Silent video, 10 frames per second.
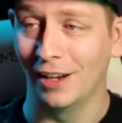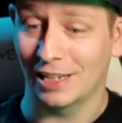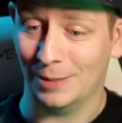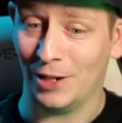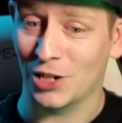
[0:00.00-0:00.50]

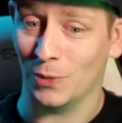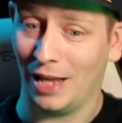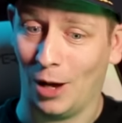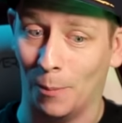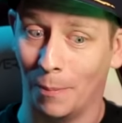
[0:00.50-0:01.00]
especially with
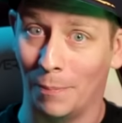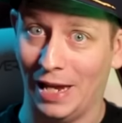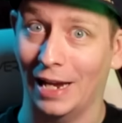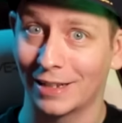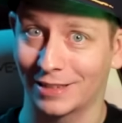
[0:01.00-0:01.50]
how
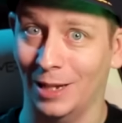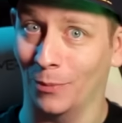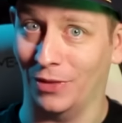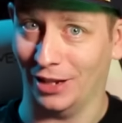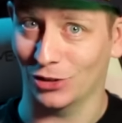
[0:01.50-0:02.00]
big
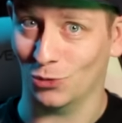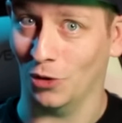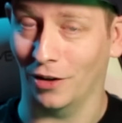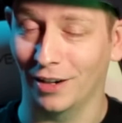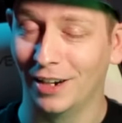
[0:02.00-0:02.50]
some things
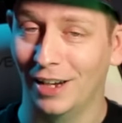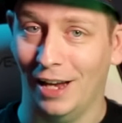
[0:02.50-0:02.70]
were.